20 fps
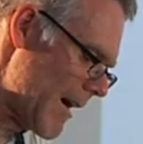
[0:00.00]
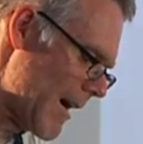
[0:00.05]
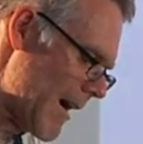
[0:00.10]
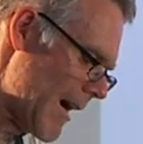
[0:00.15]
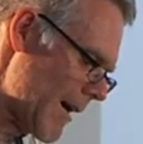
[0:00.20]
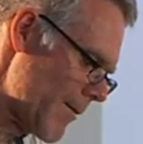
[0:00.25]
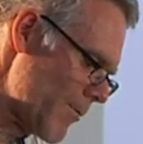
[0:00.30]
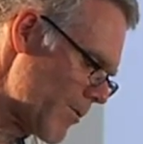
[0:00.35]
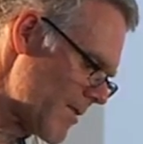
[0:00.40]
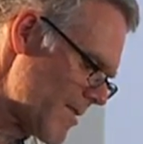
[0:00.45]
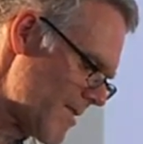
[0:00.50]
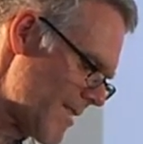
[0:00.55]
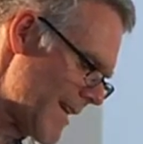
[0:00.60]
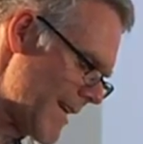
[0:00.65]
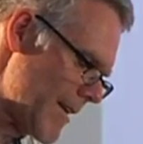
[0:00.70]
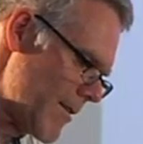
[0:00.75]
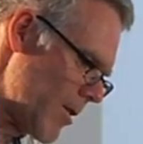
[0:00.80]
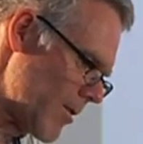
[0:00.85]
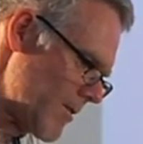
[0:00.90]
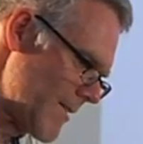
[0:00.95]
I would say
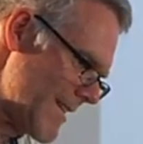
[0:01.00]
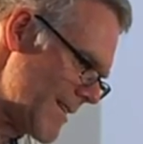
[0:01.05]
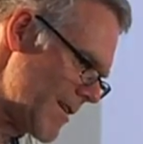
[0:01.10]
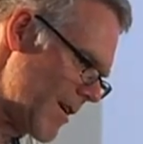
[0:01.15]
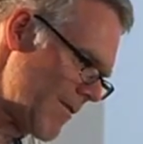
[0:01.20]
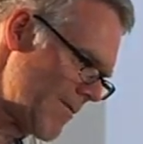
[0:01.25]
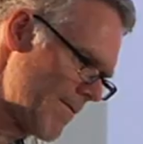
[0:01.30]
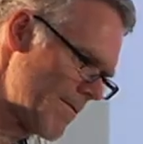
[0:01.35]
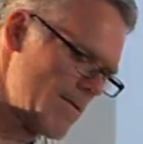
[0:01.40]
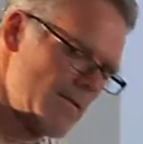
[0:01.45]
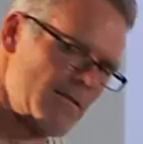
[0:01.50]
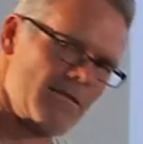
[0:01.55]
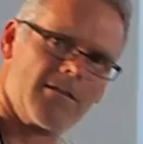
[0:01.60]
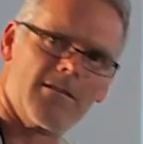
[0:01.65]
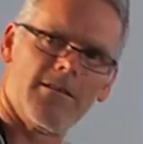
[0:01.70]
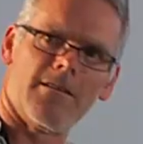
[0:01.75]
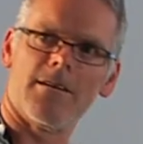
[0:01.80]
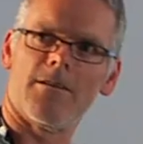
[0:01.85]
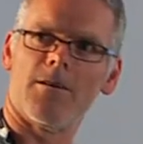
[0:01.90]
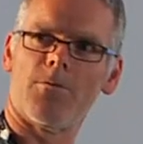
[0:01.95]
not enough.
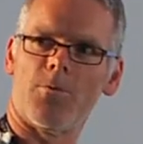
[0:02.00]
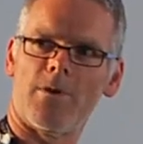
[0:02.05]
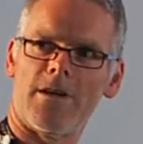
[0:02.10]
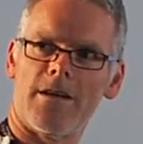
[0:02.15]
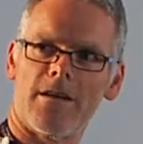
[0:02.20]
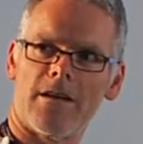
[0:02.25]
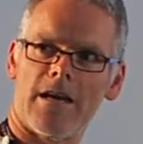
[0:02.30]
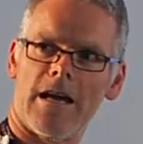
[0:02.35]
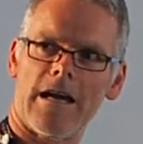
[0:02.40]
We